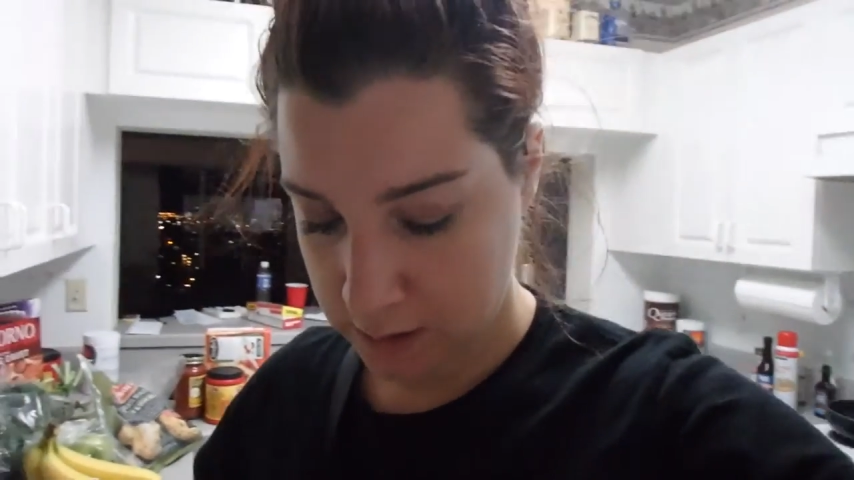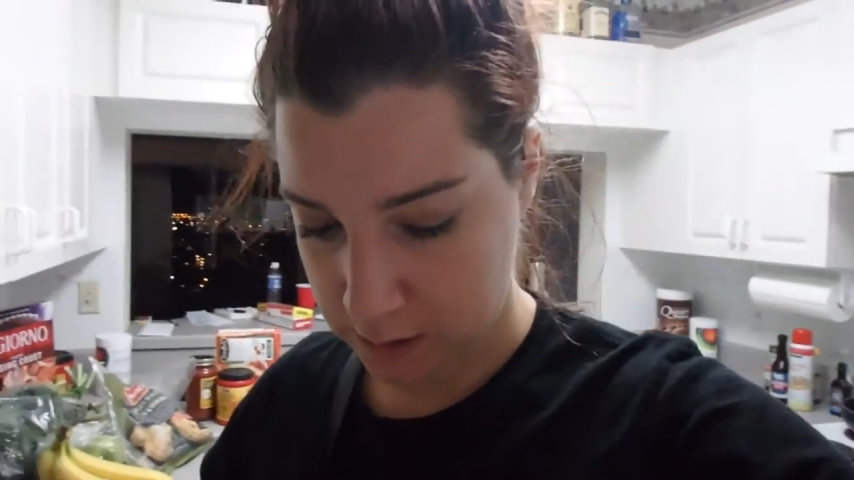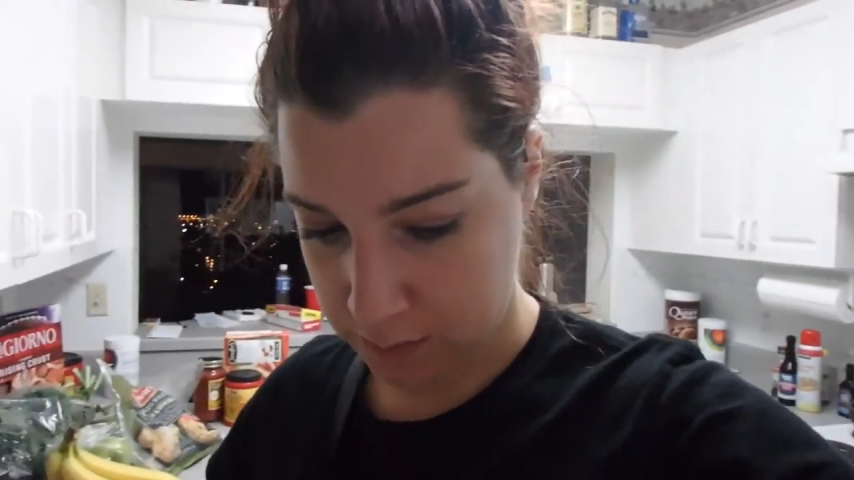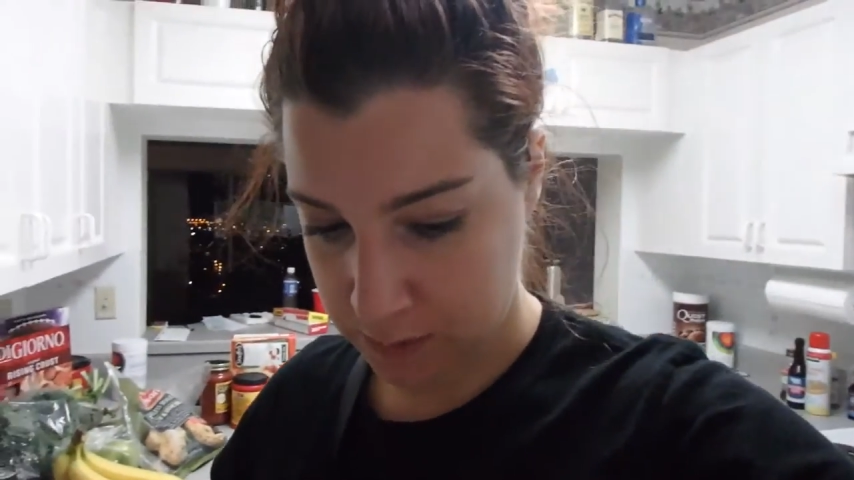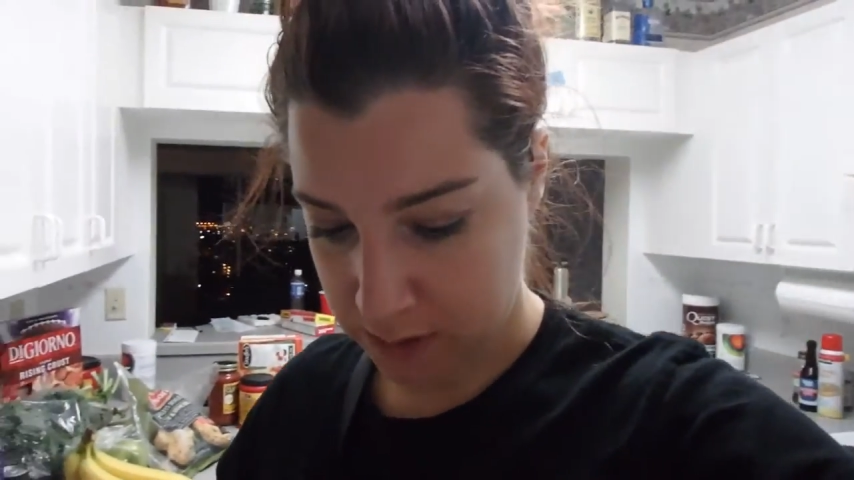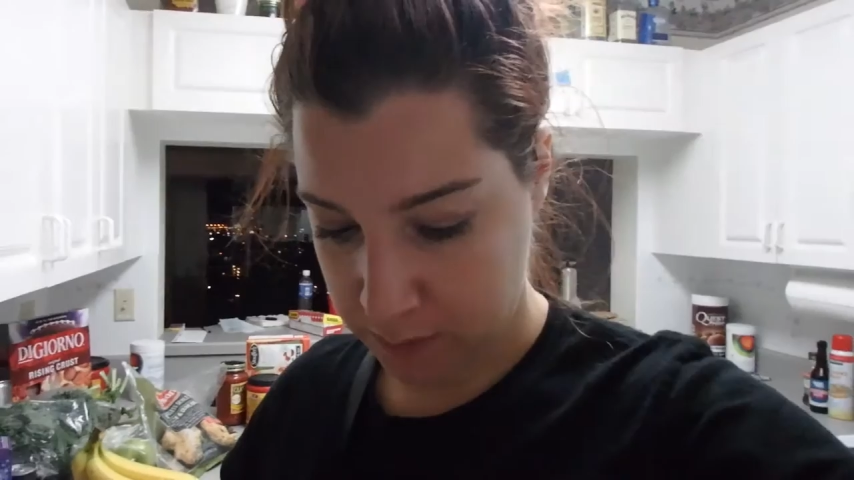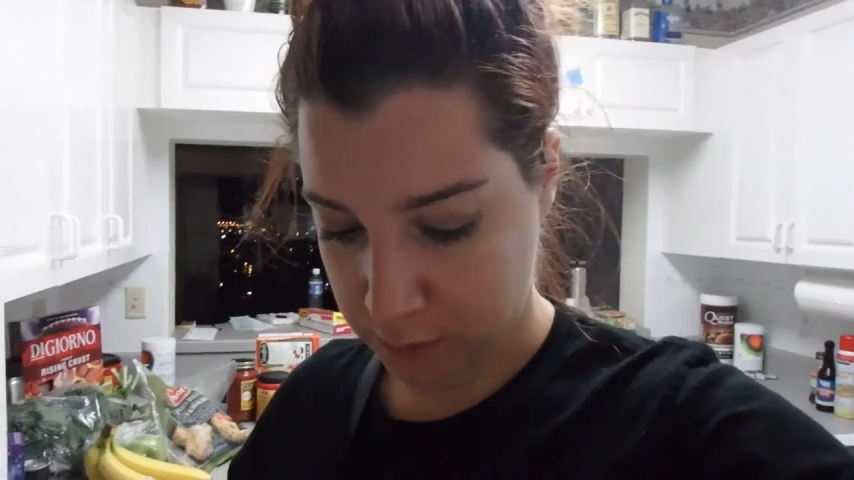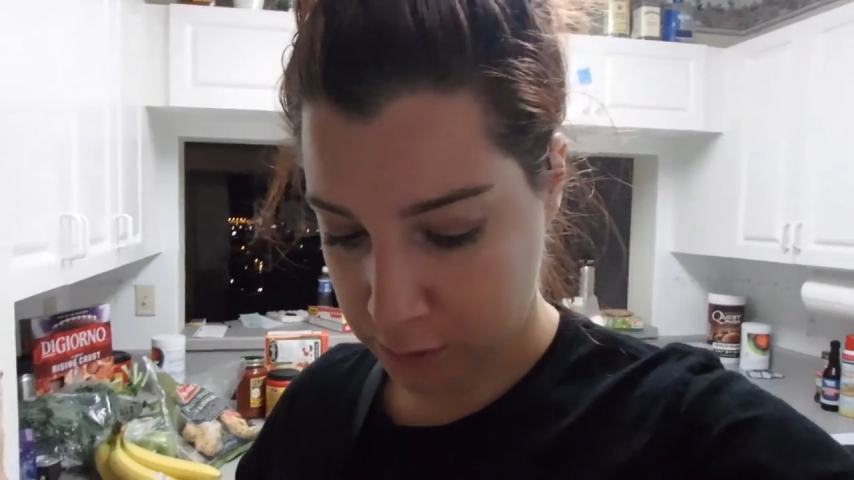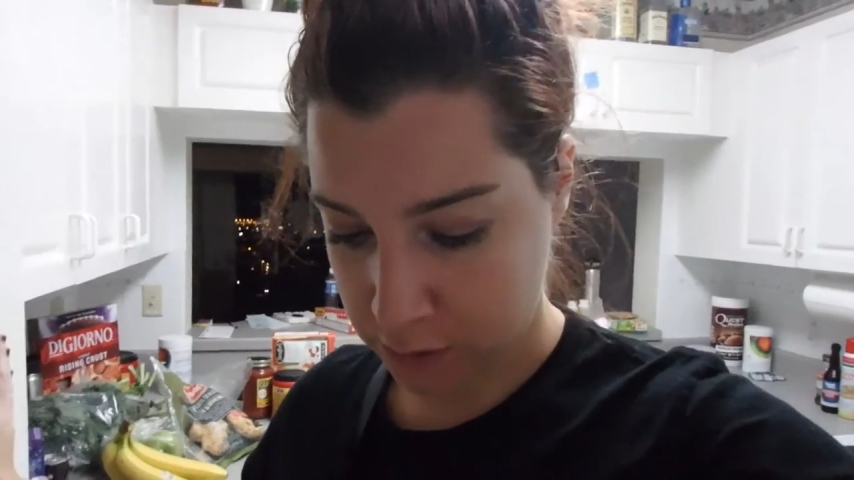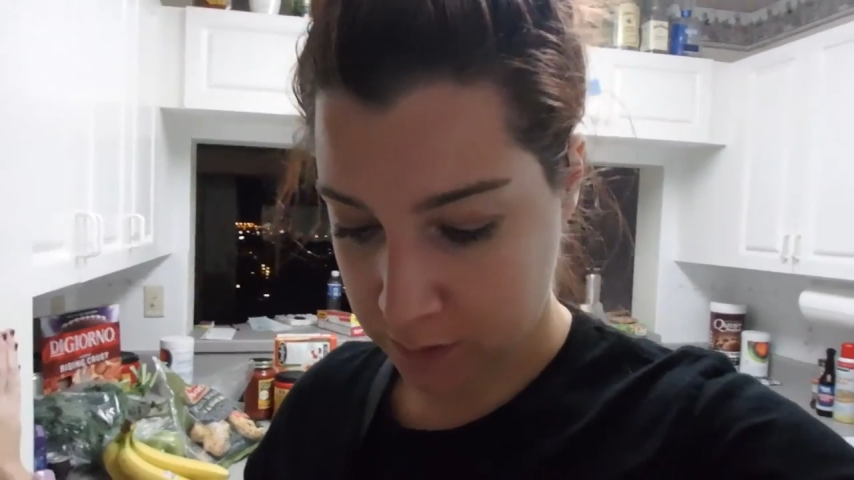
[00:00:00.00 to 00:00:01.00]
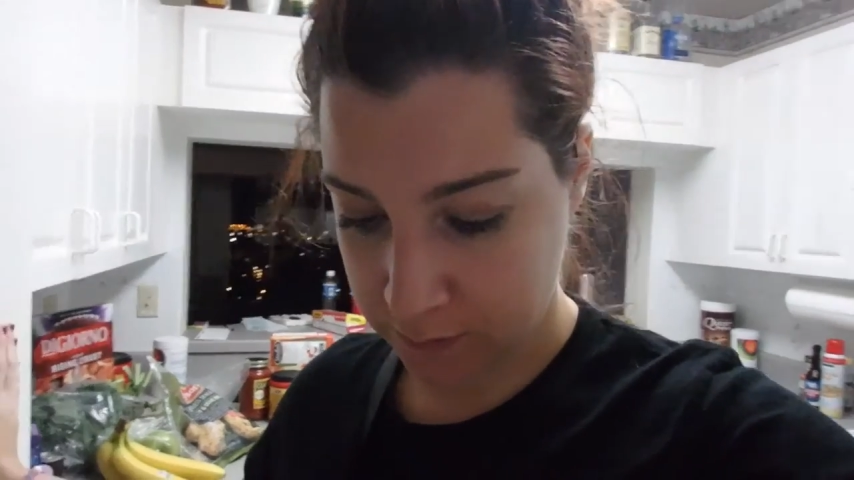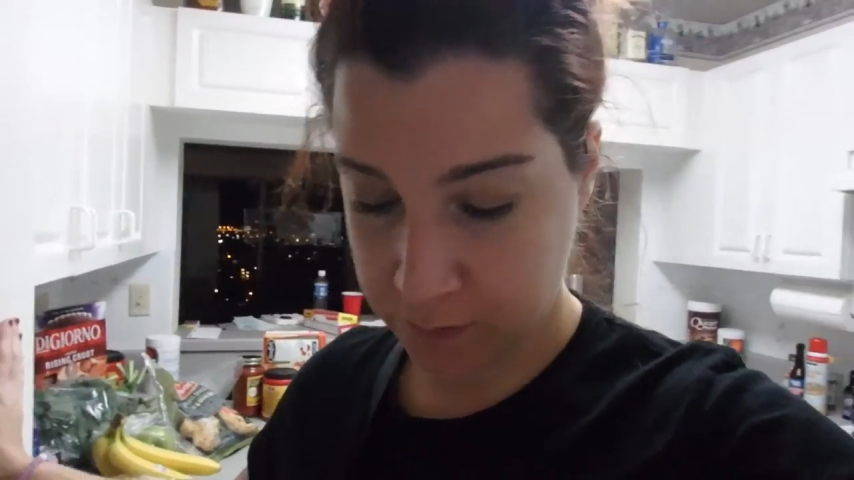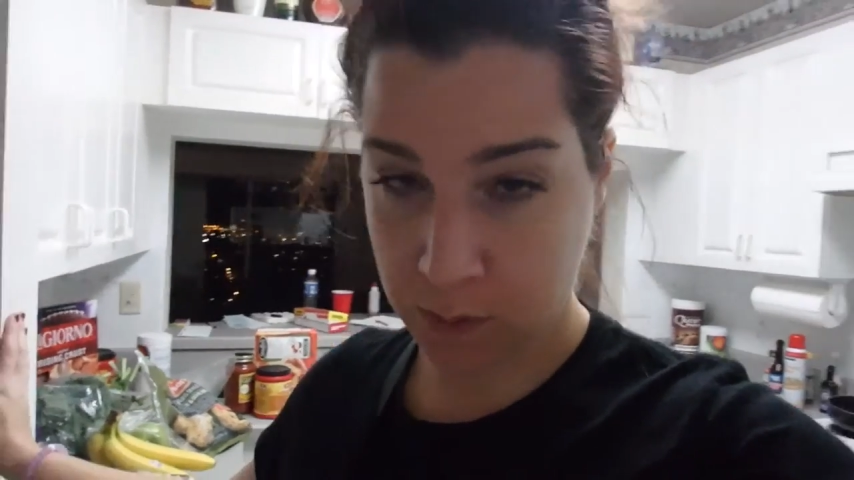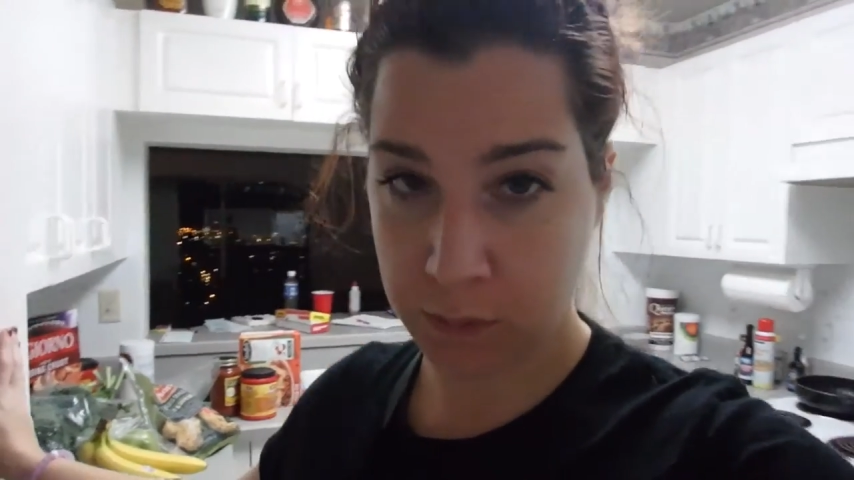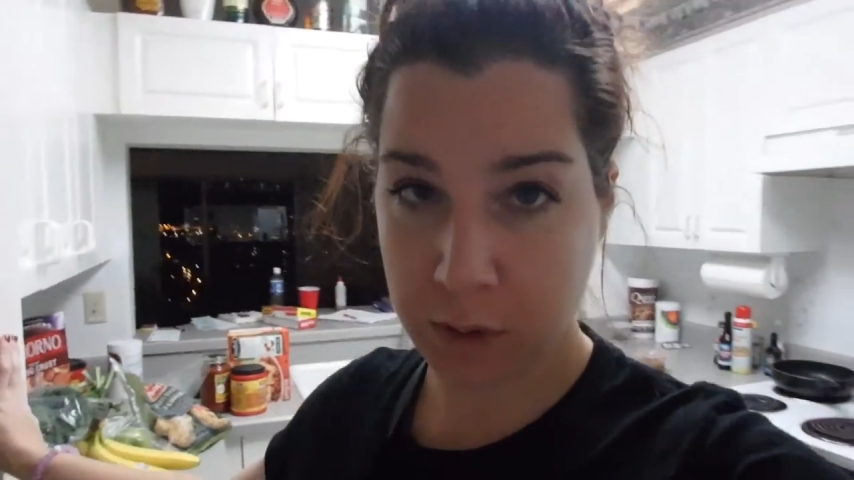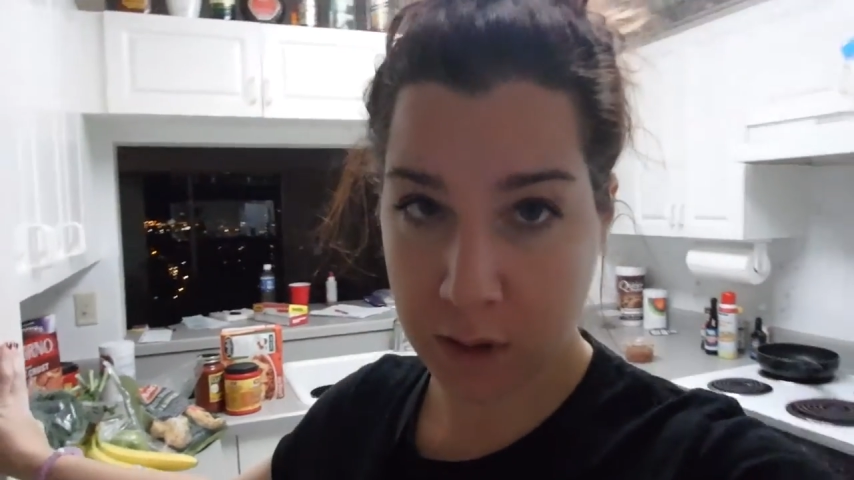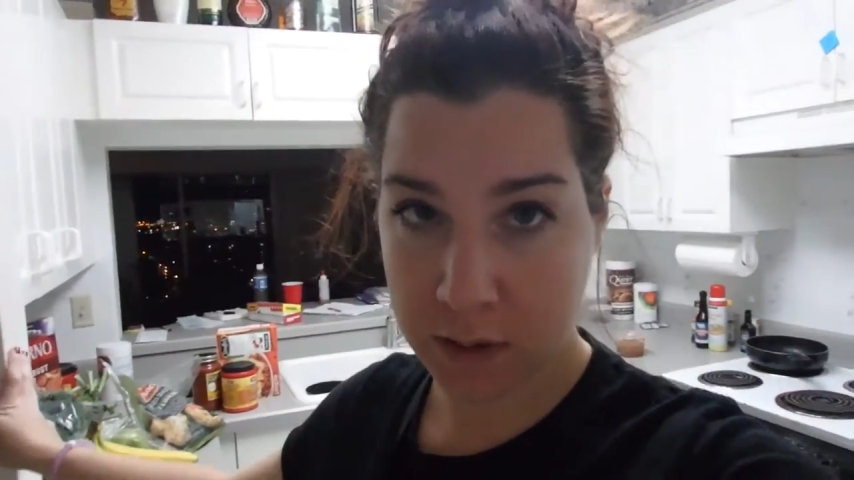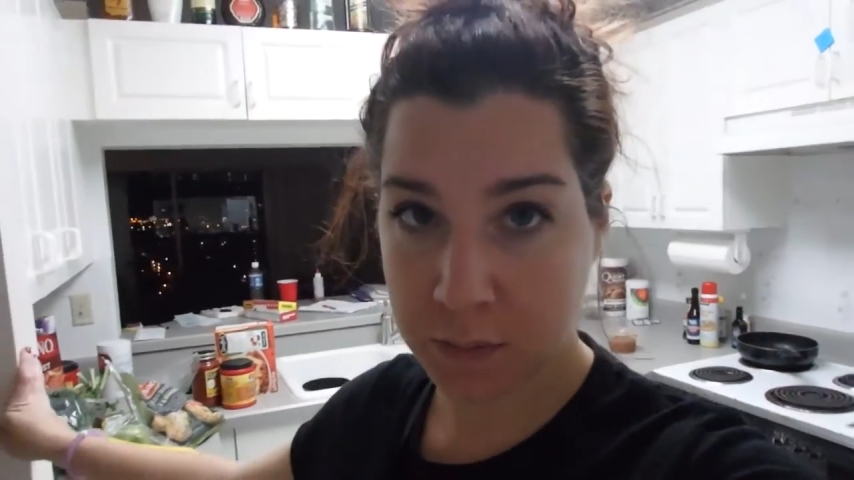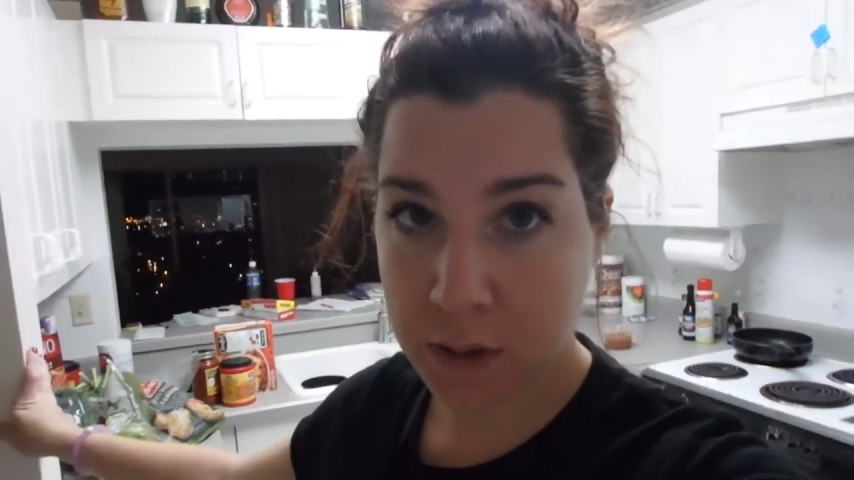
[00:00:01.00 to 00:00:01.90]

gonna be a bunch of home cooked